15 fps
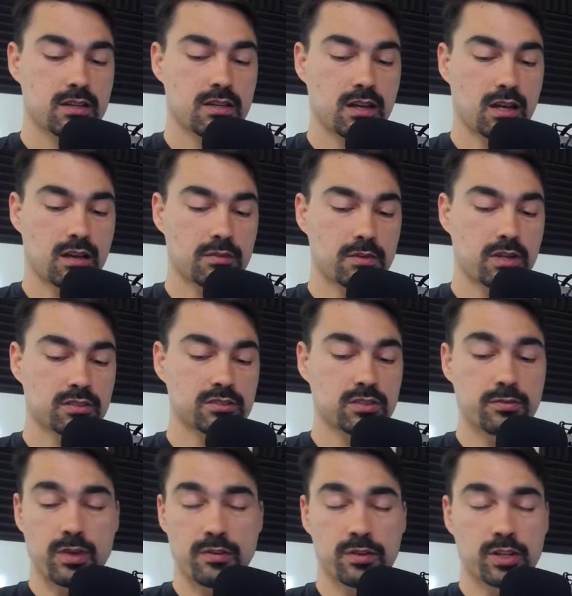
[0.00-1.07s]
Um, also, if
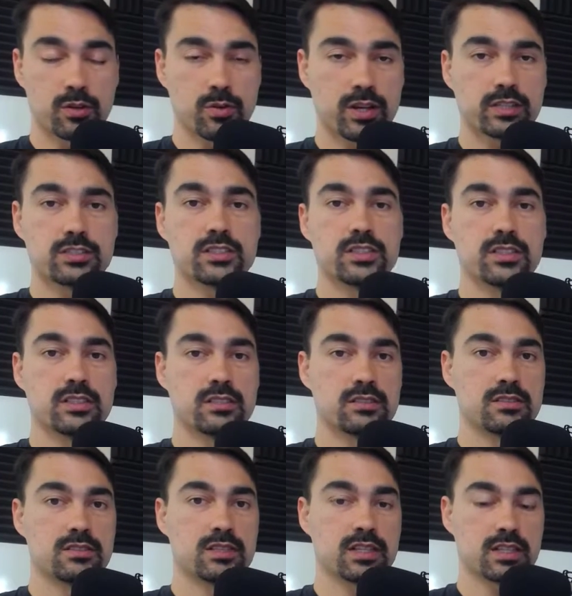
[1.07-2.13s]
you have any
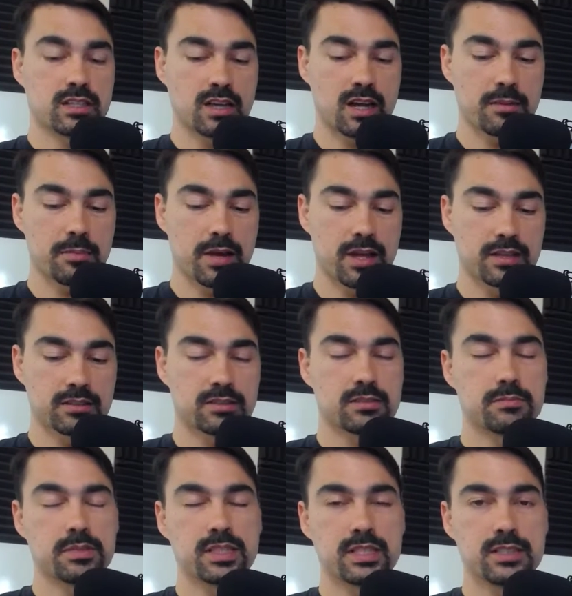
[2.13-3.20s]
questions, any comments,
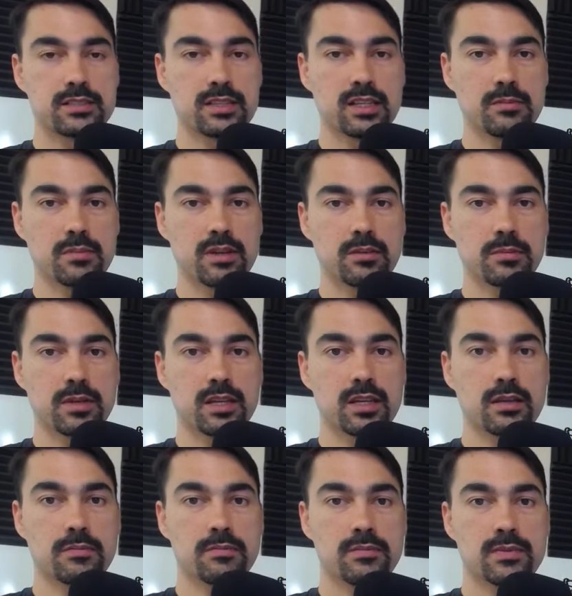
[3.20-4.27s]
please email me.